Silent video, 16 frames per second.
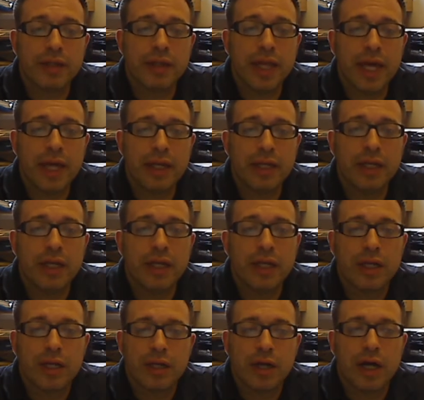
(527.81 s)
then
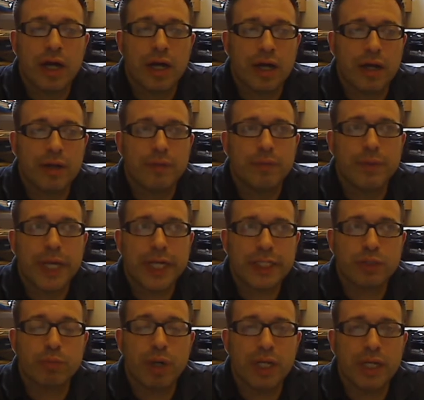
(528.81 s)

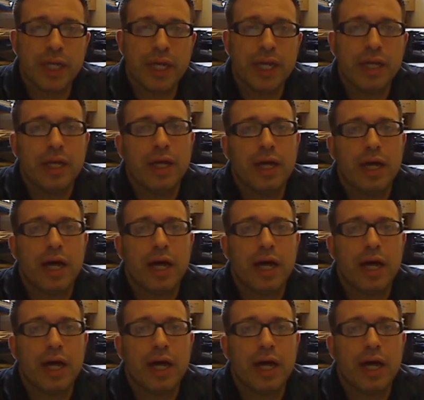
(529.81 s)
next Monday,